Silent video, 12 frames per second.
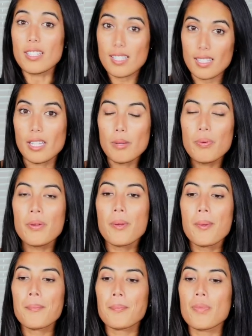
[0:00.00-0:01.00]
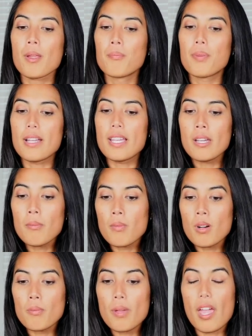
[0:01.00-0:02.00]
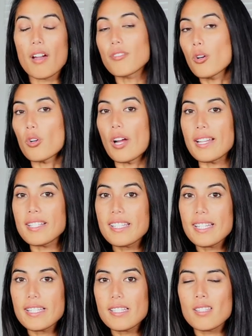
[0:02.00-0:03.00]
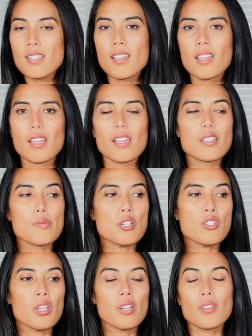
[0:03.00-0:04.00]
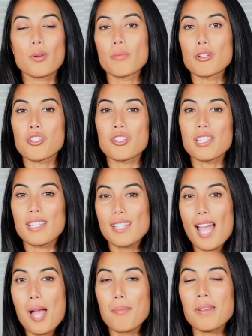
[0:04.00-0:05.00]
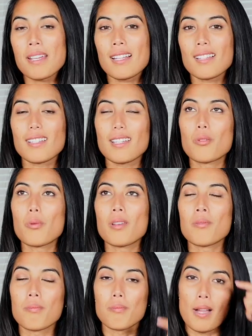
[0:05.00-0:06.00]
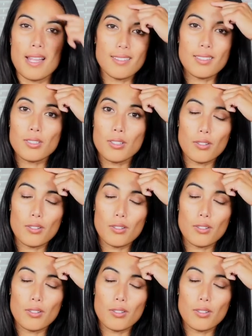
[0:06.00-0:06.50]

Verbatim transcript: sleep. But in a moment of crisis, especially if an emergency is happening, like when my little